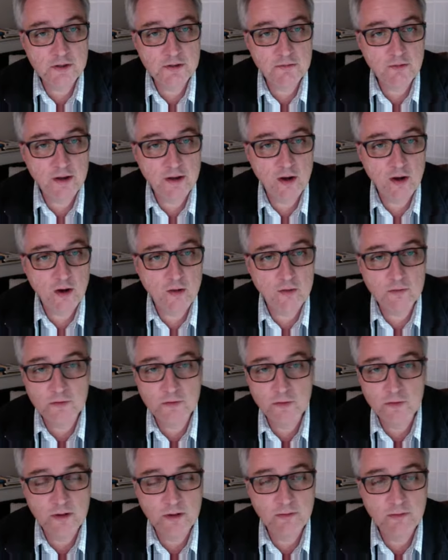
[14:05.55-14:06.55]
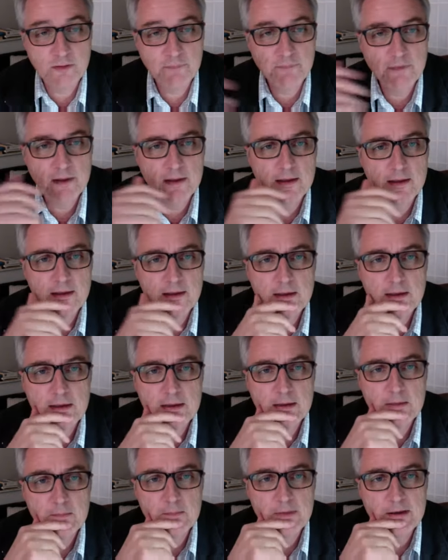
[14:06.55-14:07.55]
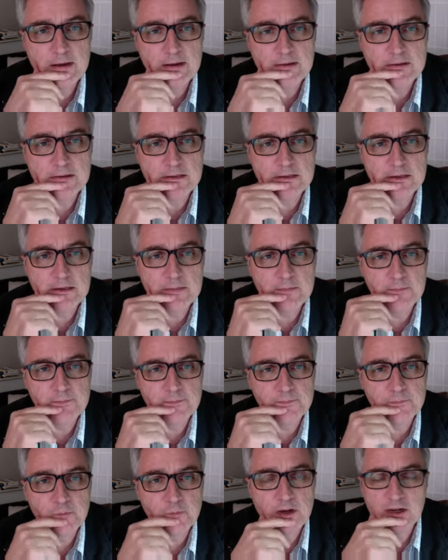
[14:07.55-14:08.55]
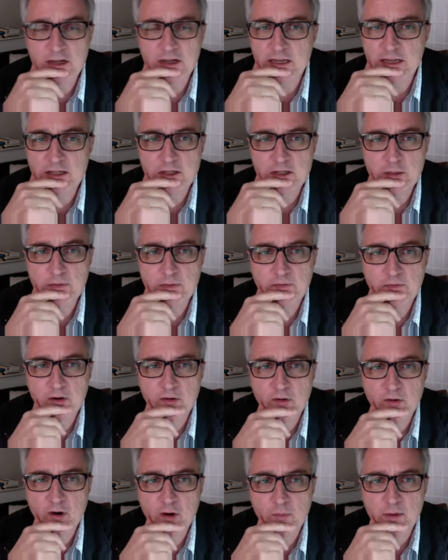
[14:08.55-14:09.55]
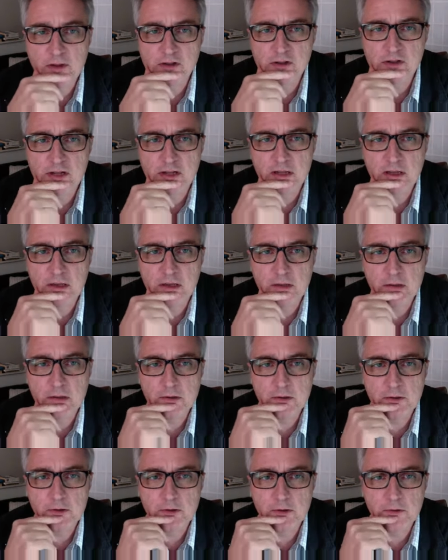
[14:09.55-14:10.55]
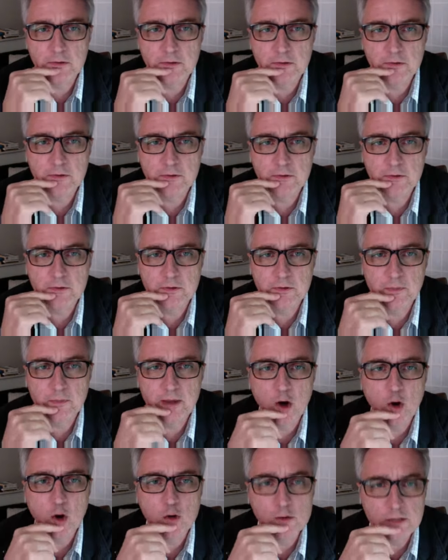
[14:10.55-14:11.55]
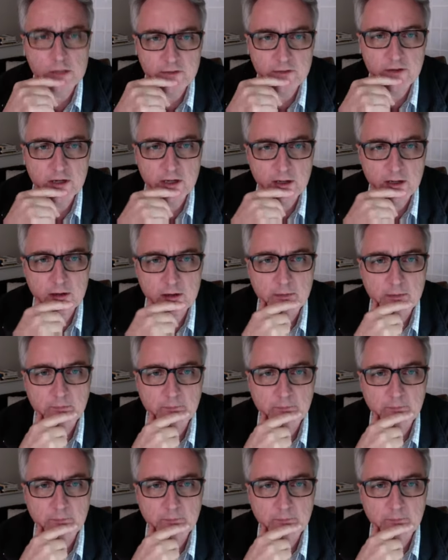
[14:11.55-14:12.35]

that one holds or whatever. But one needs to be very robust here to be holding the line,